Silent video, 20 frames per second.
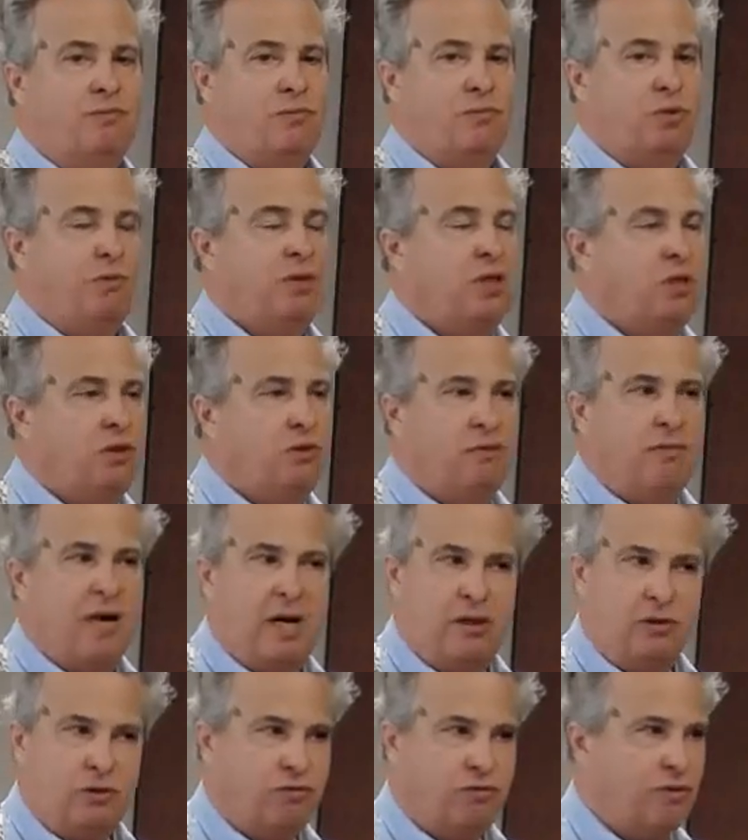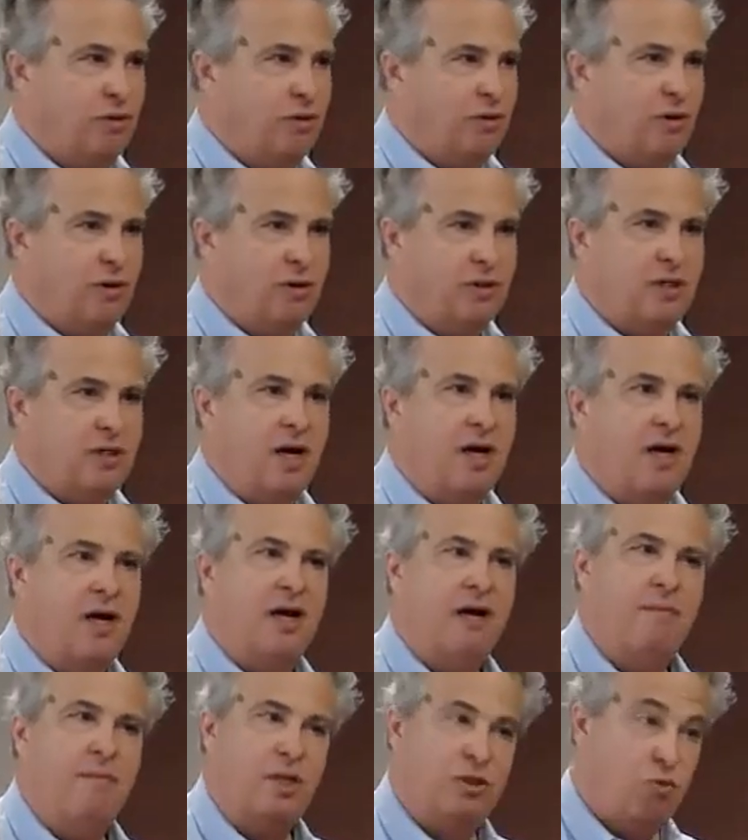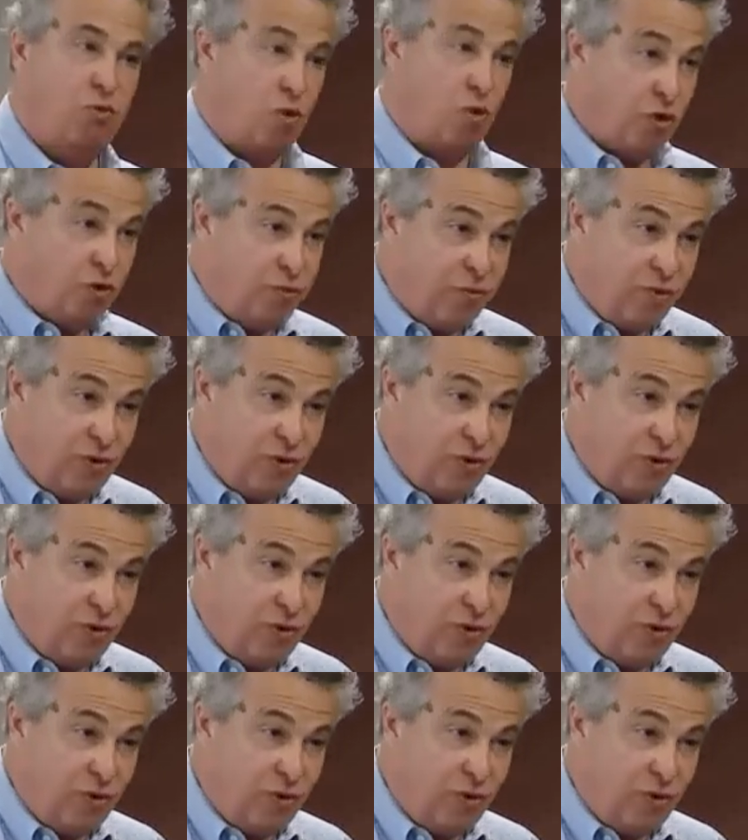you've been doing battles for a long time. It's worked